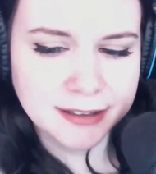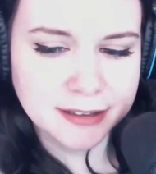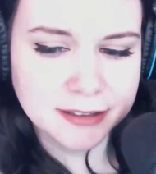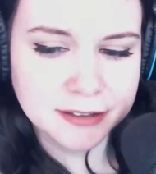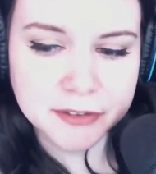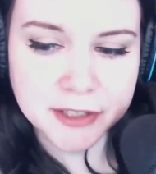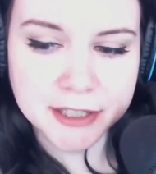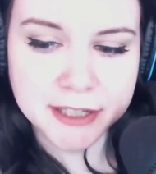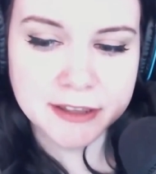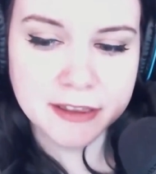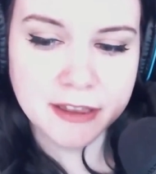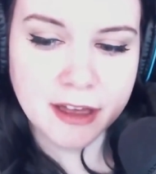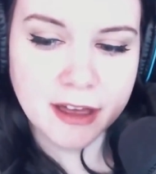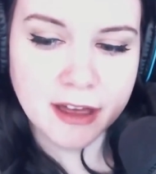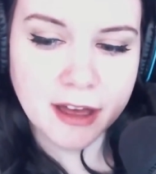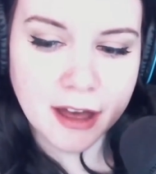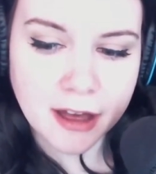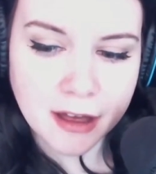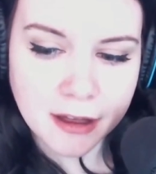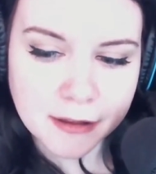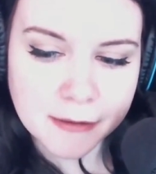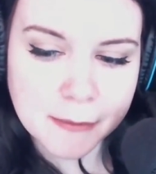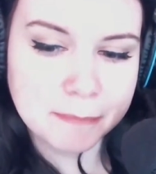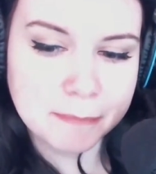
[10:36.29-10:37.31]
It, like
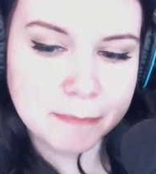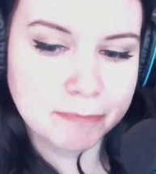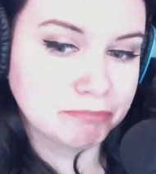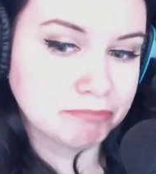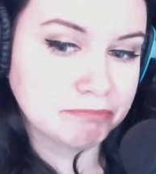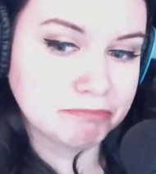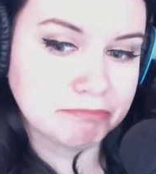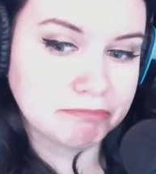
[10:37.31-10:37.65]
it's it's kind